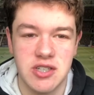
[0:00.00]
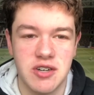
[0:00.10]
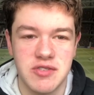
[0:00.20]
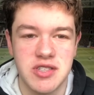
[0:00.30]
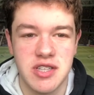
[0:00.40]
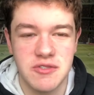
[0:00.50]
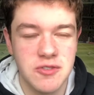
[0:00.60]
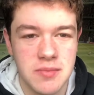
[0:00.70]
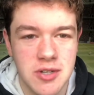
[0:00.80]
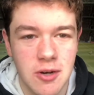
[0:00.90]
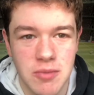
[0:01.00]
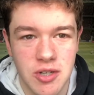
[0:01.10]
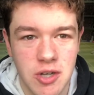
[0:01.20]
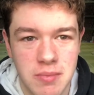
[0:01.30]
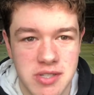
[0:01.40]
Obviously, the former
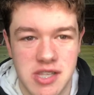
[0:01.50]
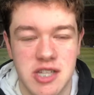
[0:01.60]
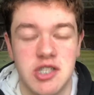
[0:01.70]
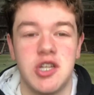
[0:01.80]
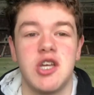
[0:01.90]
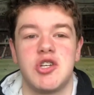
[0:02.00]
Cobblers legend,